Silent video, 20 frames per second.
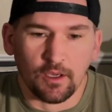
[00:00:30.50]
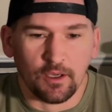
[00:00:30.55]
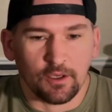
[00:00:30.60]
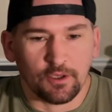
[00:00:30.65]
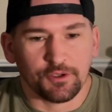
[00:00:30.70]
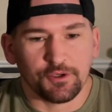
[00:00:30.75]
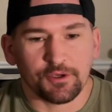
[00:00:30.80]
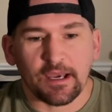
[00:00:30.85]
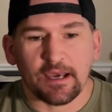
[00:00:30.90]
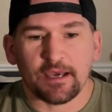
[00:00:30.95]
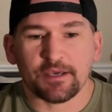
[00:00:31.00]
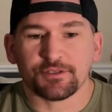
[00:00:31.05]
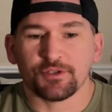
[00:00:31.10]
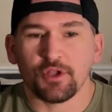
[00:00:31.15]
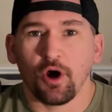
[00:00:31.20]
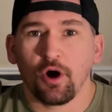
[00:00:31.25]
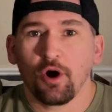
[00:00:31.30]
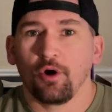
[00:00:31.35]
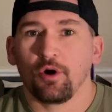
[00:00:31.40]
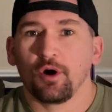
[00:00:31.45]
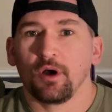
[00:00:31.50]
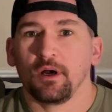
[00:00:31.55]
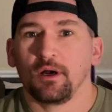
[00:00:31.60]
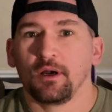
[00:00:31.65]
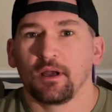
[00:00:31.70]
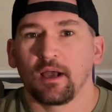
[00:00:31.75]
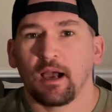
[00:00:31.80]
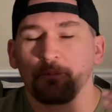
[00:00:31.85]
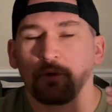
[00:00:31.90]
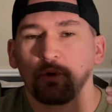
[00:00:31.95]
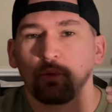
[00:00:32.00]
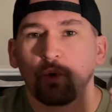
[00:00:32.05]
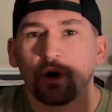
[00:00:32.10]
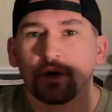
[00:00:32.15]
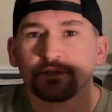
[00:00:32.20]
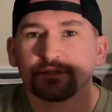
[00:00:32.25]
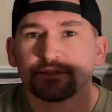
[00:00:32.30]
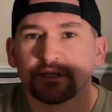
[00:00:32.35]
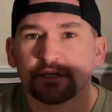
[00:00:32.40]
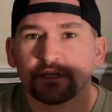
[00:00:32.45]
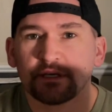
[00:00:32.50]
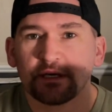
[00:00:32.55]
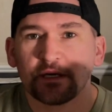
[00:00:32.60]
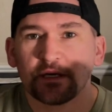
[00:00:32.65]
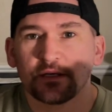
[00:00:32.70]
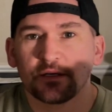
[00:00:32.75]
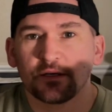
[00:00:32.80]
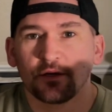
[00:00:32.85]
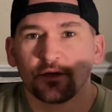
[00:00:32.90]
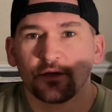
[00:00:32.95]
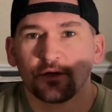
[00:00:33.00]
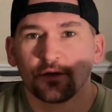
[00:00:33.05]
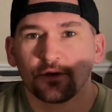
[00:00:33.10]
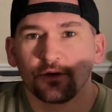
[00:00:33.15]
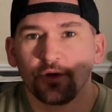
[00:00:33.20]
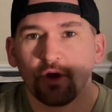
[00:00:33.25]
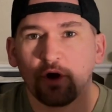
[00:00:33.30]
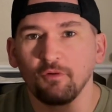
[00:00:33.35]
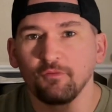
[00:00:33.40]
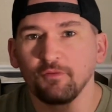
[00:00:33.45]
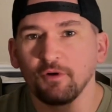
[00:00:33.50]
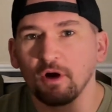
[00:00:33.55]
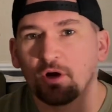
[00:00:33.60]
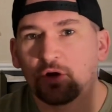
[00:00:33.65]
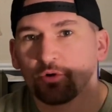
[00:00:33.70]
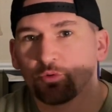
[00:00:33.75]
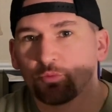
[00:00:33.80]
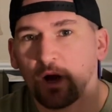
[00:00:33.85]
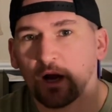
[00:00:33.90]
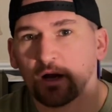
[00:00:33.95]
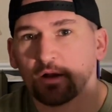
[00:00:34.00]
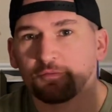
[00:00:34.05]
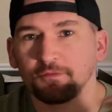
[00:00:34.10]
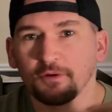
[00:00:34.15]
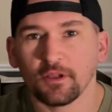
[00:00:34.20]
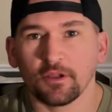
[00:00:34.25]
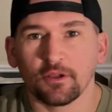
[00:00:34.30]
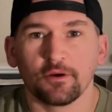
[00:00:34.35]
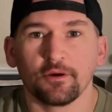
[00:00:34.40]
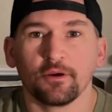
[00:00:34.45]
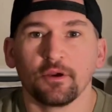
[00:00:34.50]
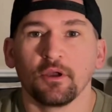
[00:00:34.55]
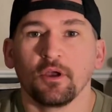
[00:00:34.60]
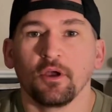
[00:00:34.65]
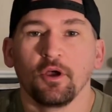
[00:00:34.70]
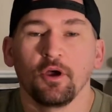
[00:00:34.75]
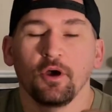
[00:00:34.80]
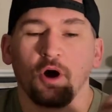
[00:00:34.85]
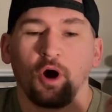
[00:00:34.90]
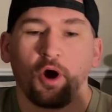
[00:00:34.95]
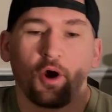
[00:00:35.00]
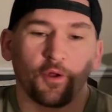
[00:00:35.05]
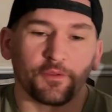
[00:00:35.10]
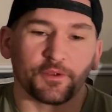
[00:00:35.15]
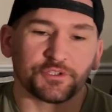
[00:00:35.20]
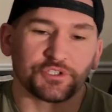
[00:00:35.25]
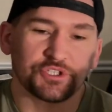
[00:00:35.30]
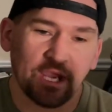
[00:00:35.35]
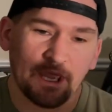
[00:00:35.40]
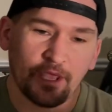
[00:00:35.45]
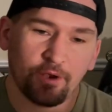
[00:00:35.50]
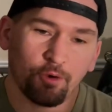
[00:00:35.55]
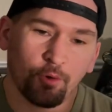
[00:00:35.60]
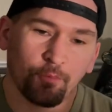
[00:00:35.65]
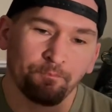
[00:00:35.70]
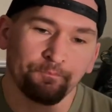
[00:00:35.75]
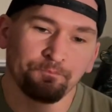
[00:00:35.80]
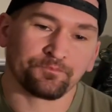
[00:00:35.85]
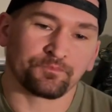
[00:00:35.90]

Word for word: You guys know I've been wanting to get Nova Rockafeller on the channel.